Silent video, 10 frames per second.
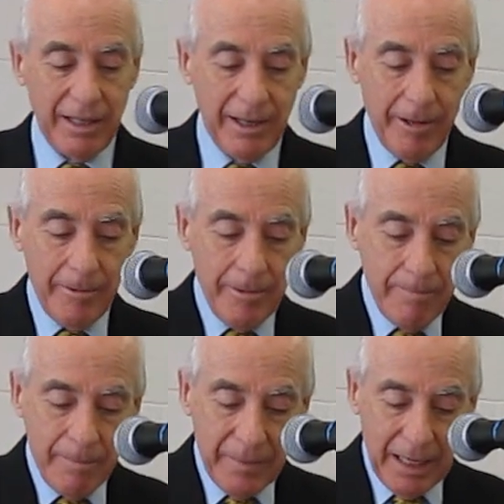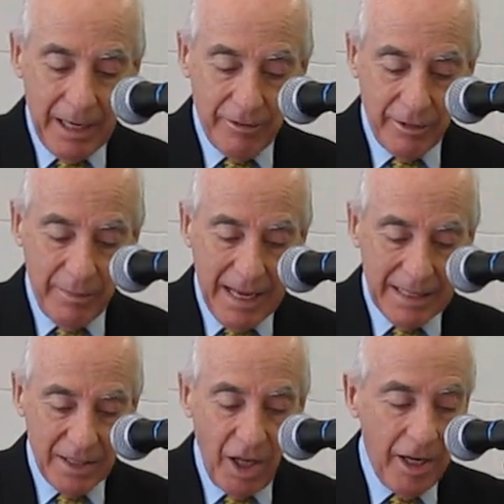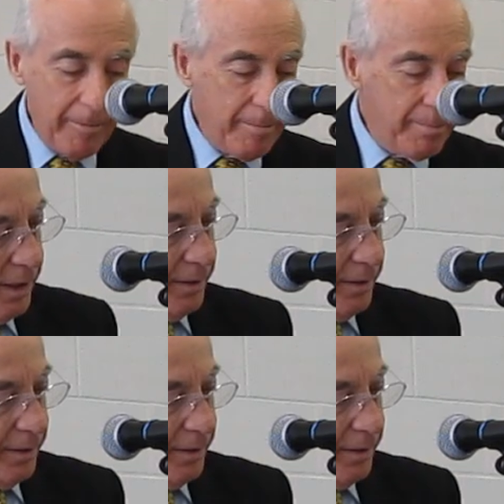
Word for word: uh, uh, from that time.